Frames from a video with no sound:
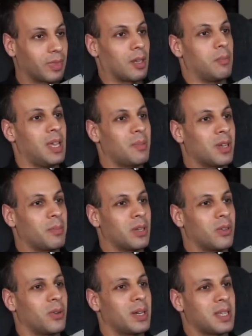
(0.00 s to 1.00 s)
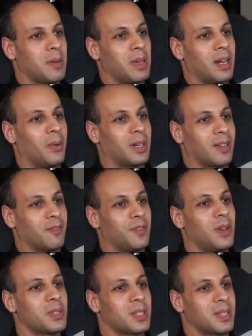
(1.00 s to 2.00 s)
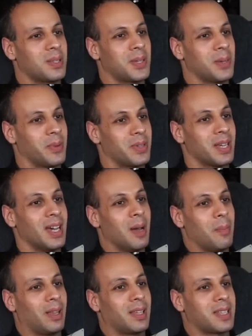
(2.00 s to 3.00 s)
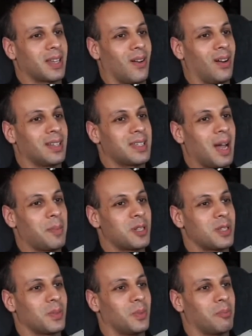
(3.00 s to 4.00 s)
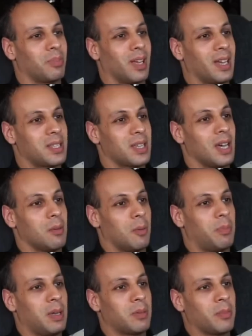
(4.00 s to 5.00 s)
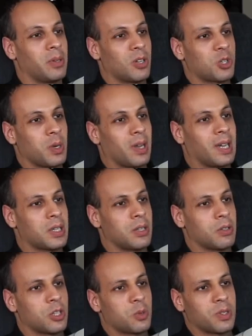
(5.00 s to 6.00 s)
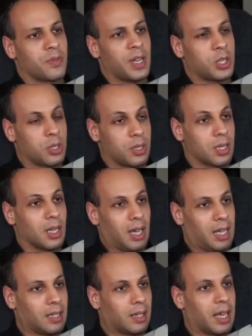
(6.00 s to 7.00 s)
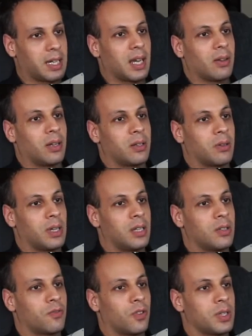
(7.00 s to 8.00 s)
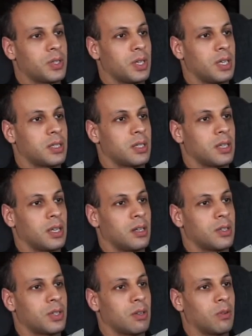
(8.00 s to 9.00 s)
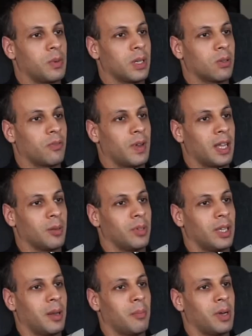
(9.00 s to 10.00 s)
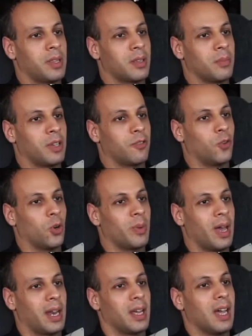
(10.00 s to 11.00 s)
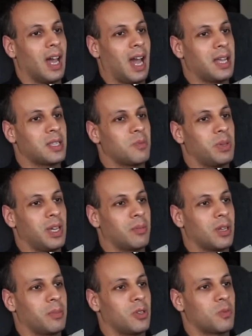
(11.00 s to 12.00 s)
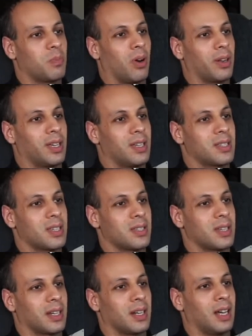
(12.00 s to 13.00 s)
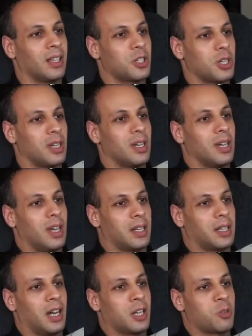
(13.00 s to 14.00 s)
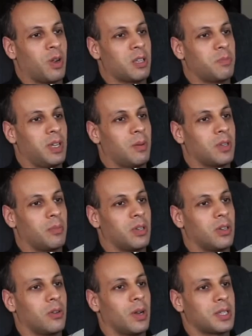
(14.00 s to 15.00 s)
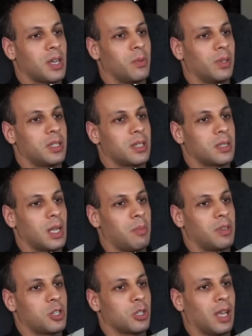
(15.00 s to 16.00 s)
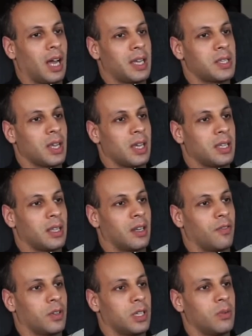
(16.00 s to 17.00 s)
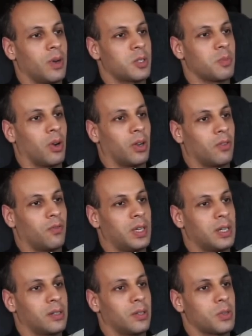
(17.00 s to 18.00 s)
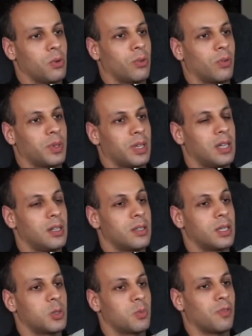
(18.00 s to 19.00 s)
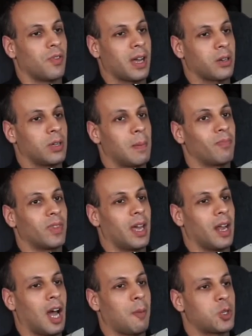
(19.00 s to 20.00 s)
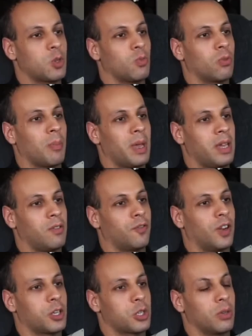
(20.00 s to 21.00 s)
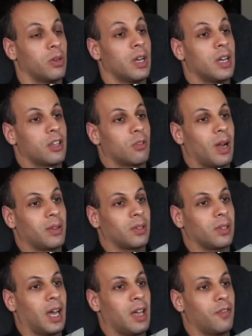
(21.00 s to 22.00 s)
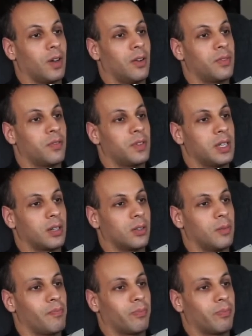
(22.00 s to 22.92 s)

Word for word: BMW USA may not want to confuse its consumers by listing all its options in one place, but BMW Australia has no such reservations. In the land down under, heated front seats and a heated steering wheel are available in a month to month format, as is BMW's parking assist technology. In contrast, BMW USA released a statement in July saying that if a US market vehicle is ordered with heated seats from the factory, that option will remain functional throughout the life of the vehicle.